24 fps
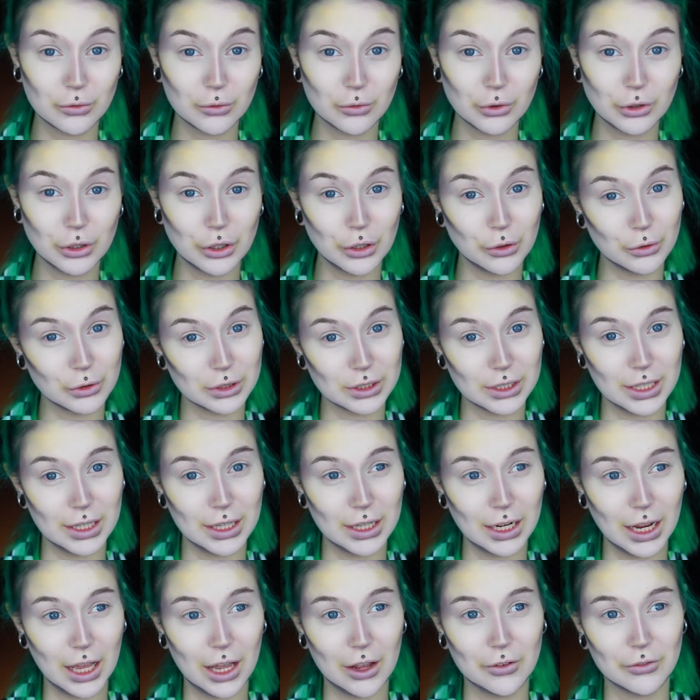use
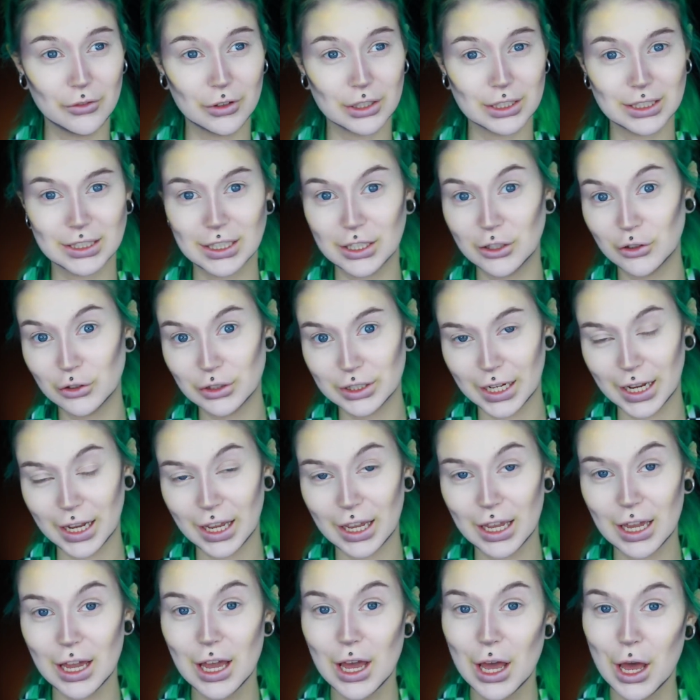it every single
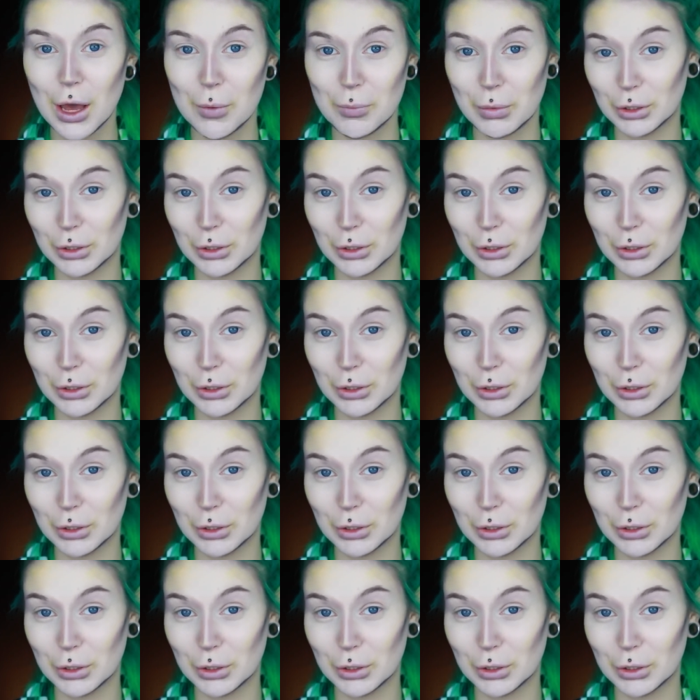day,